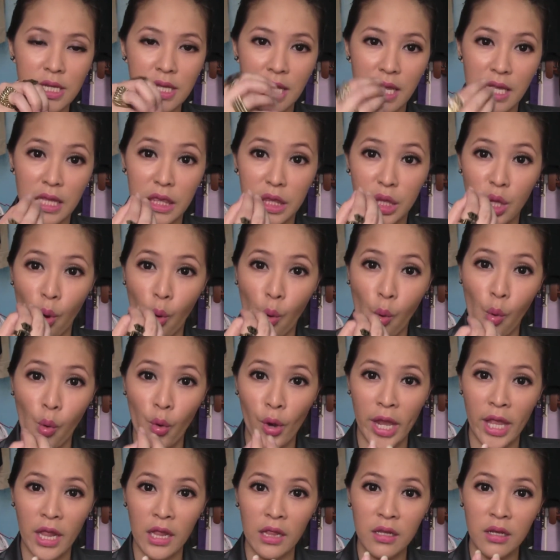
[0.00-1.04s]
like the
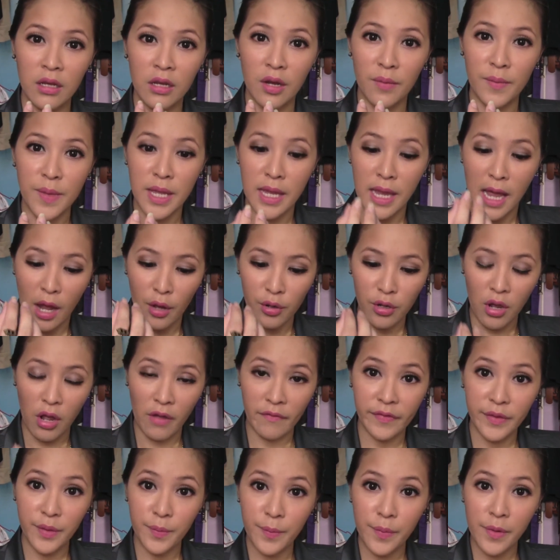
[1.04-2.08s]
oil coming out
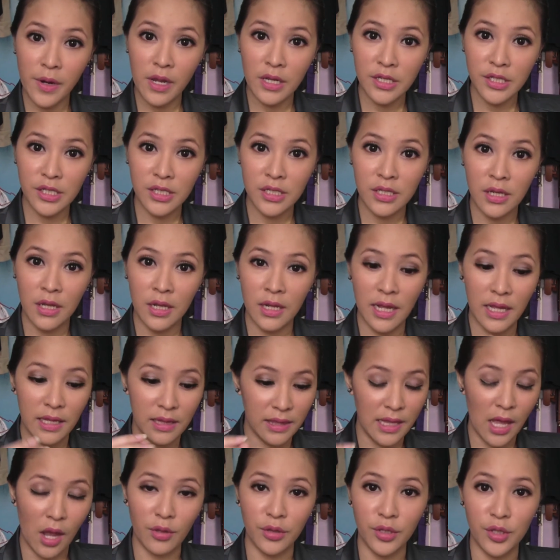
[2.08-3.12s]
of the brush,
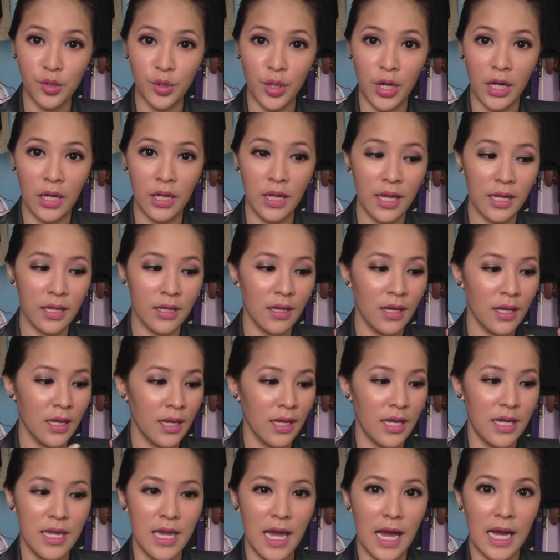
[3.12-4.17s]
like down the drain. Like,
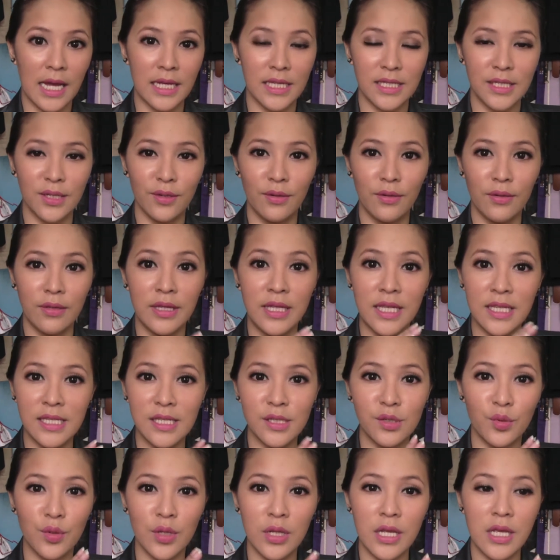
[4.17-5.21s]
Yeah, so this
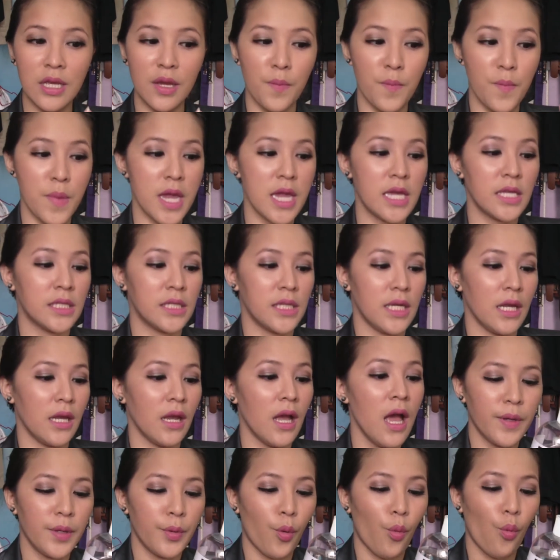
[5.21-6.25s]
is really
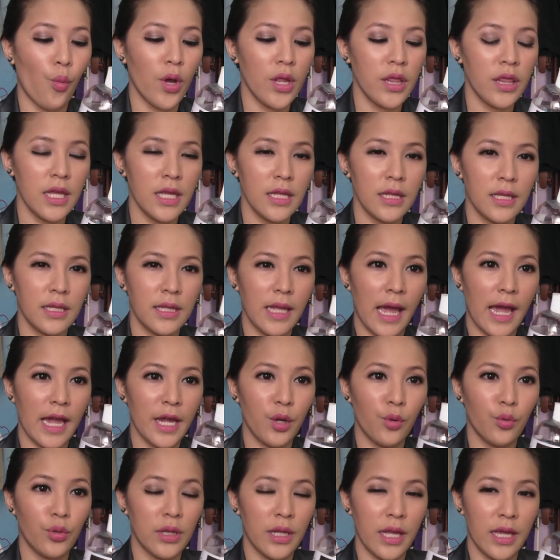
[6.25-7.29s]
amazing. But one thing that
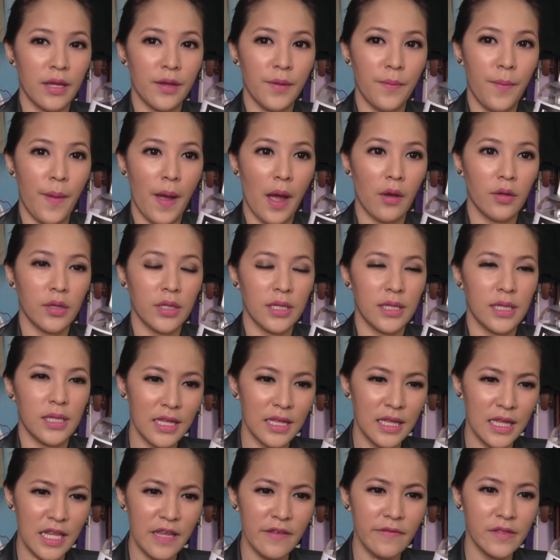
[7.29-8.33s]
I don't like about it,
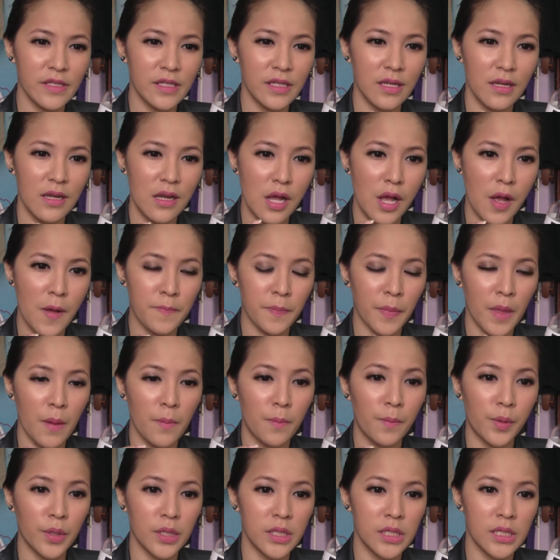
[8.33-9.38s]
it leaves the
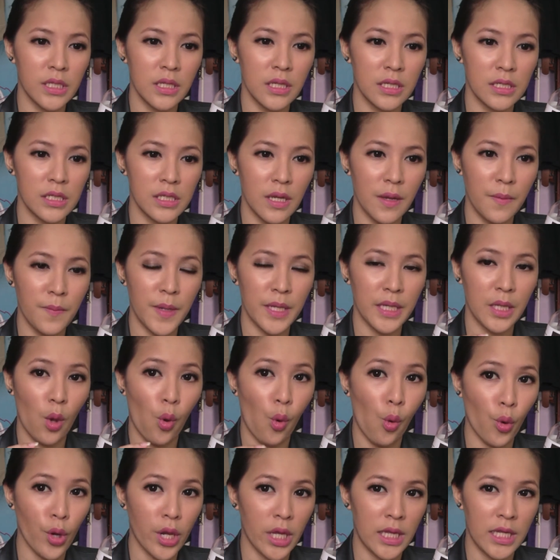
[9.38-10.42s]
bristles a bit
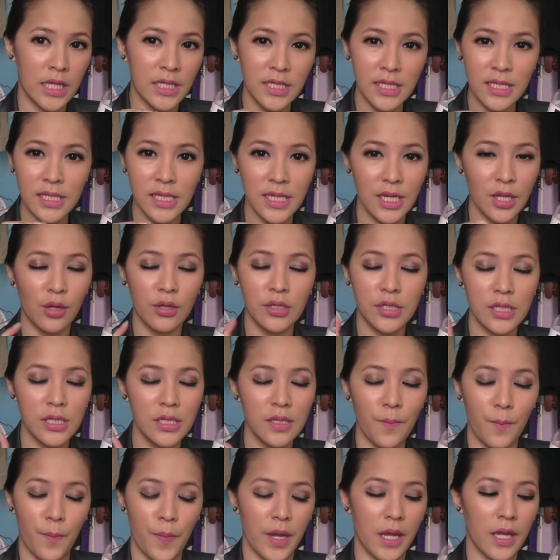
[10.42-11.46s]
oily, just
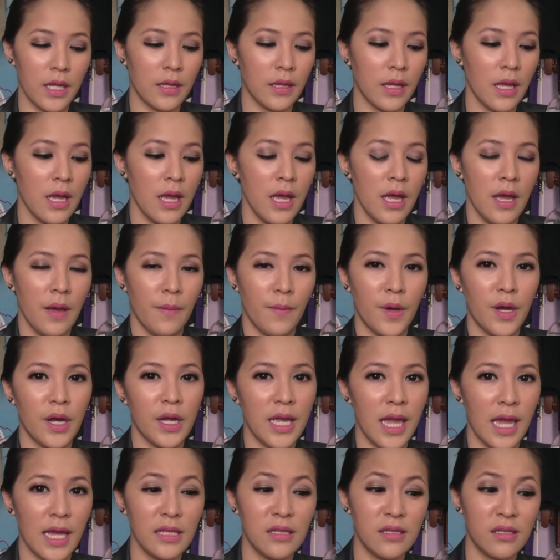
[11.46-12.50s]
just a bit.
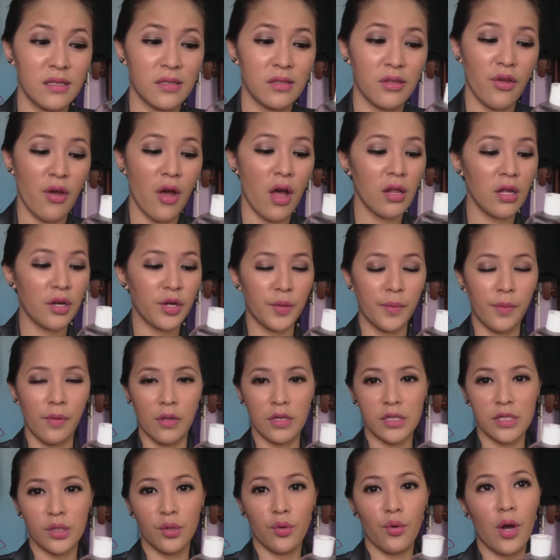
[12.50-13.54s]
But yeah, it's
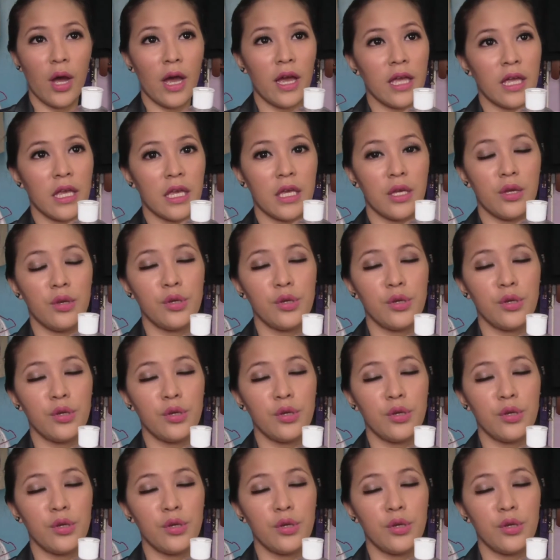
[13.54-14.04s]
tolerable. So I